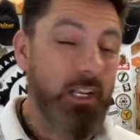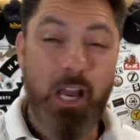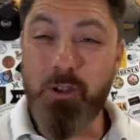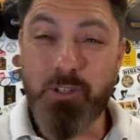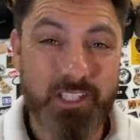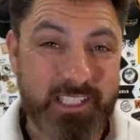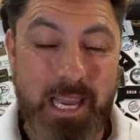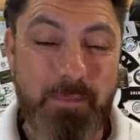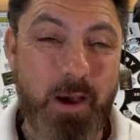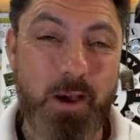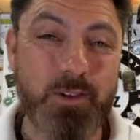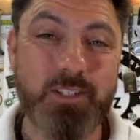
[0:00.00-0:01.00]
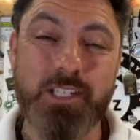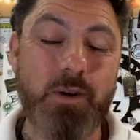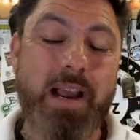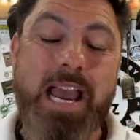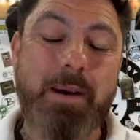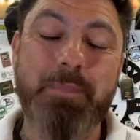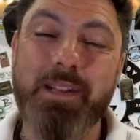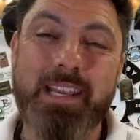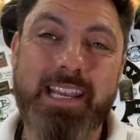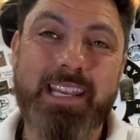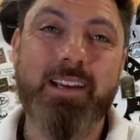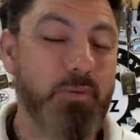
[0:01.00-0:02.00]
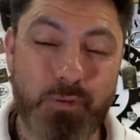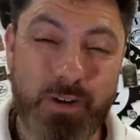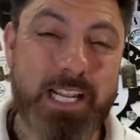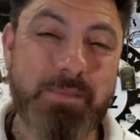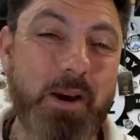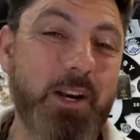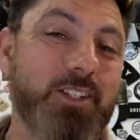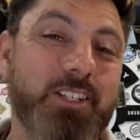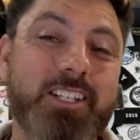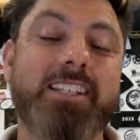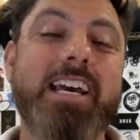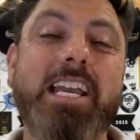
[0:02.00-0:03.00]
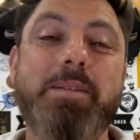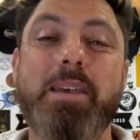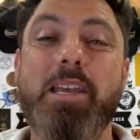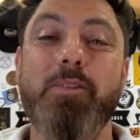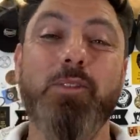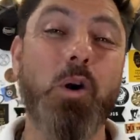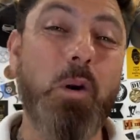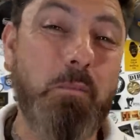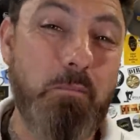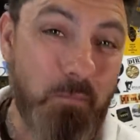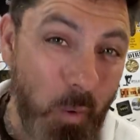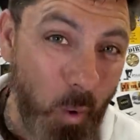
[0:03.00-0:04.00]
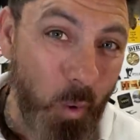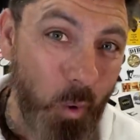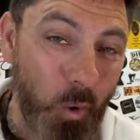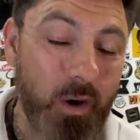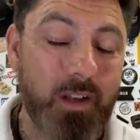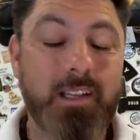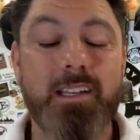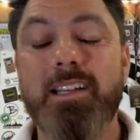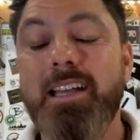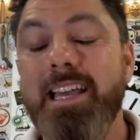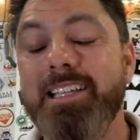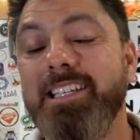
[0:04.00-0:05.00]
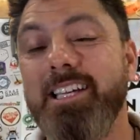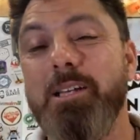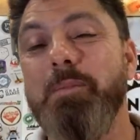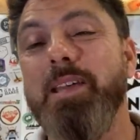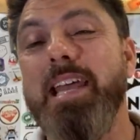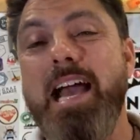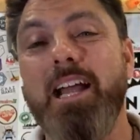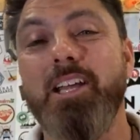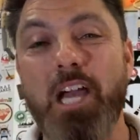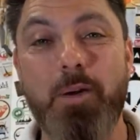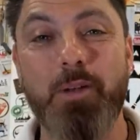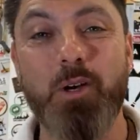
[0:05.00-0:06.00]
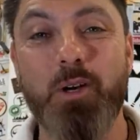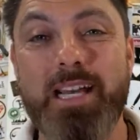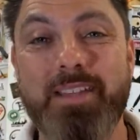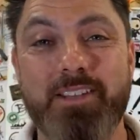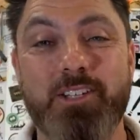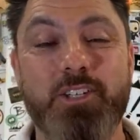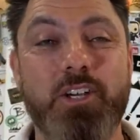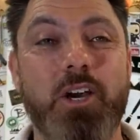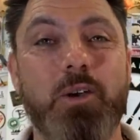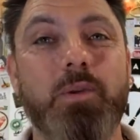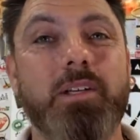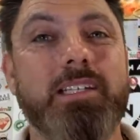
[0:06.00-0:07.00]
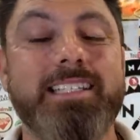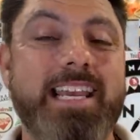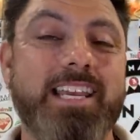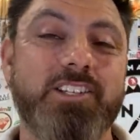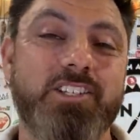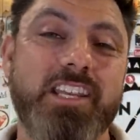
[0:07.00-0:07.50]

loads of demos still happening. Pretty much the same, if not more, is going to be going on at this show next